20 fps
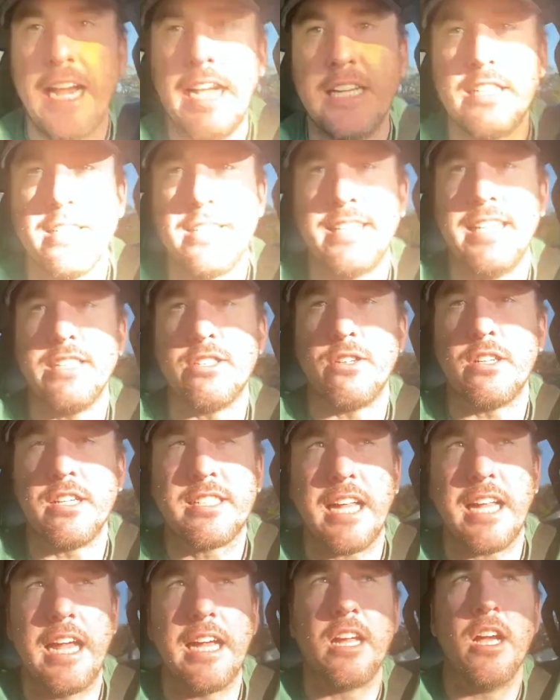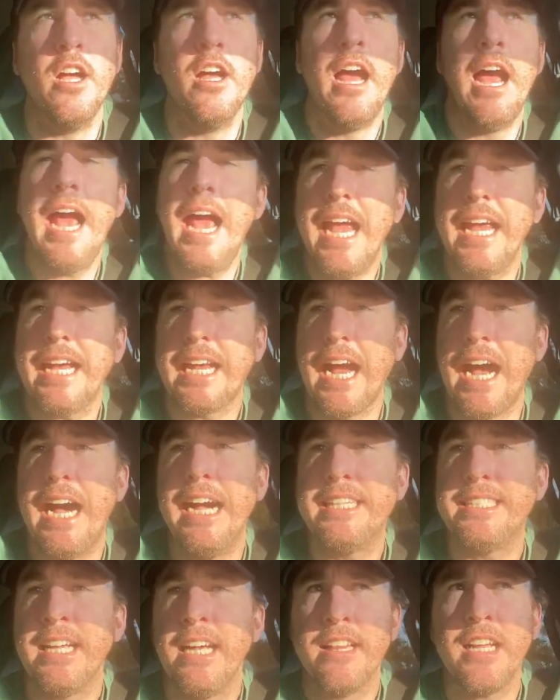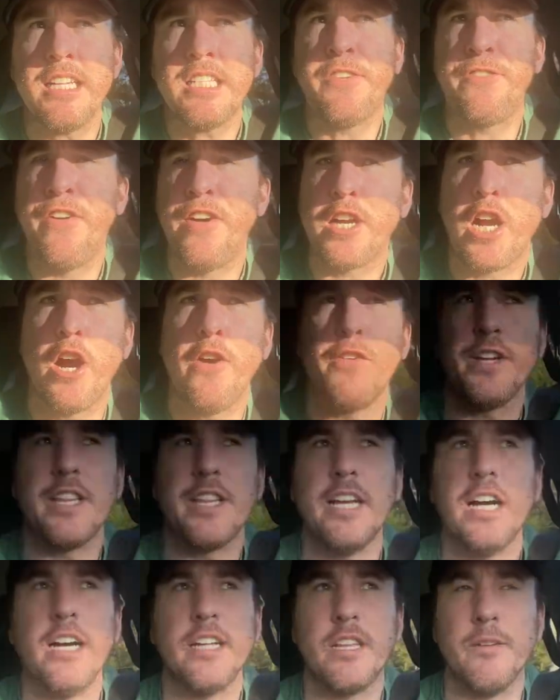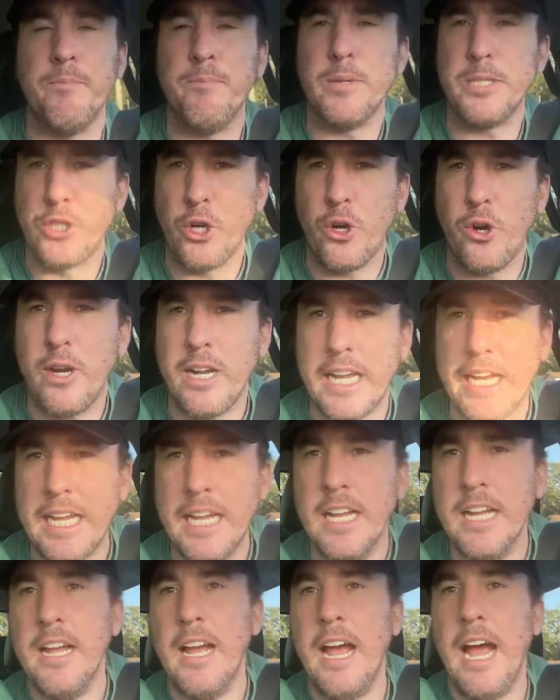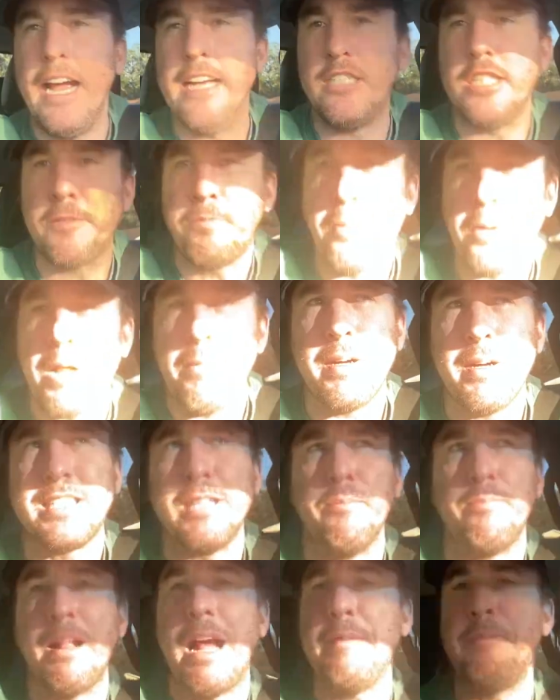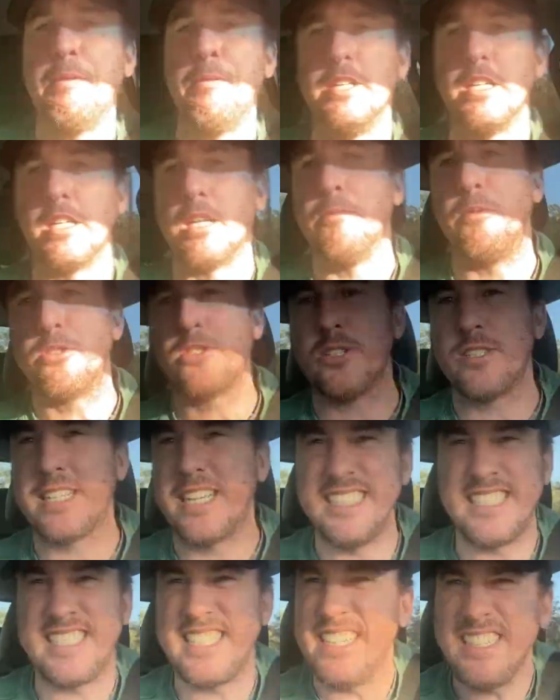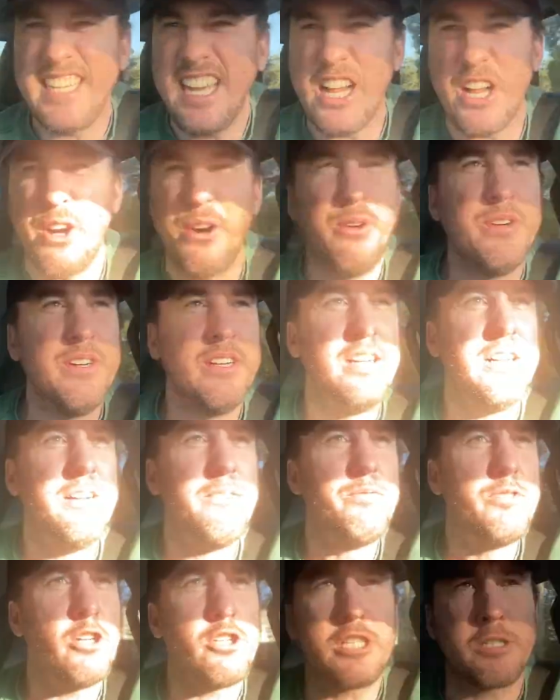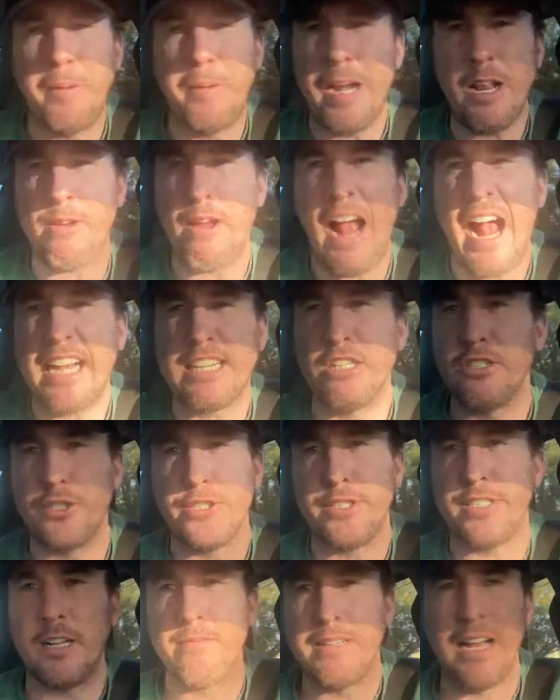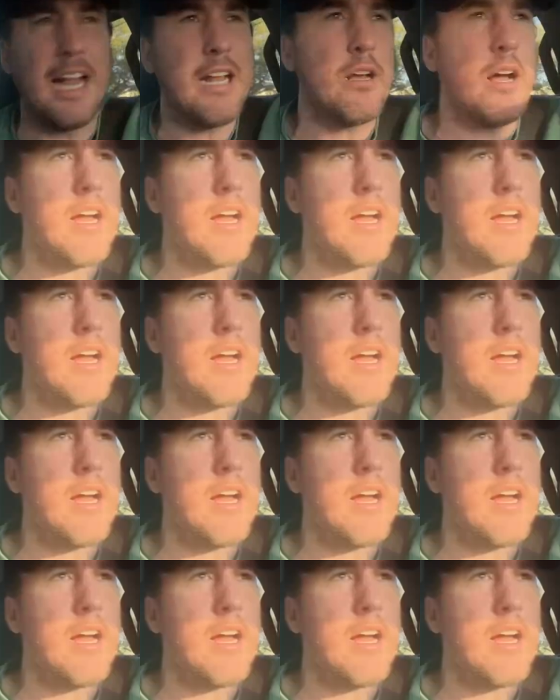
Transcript: agencies are just like, hey guys, let's fuck over the, the majority and just put a bunch of black people in the commercials because, you know, they're just better actors or something. I don't.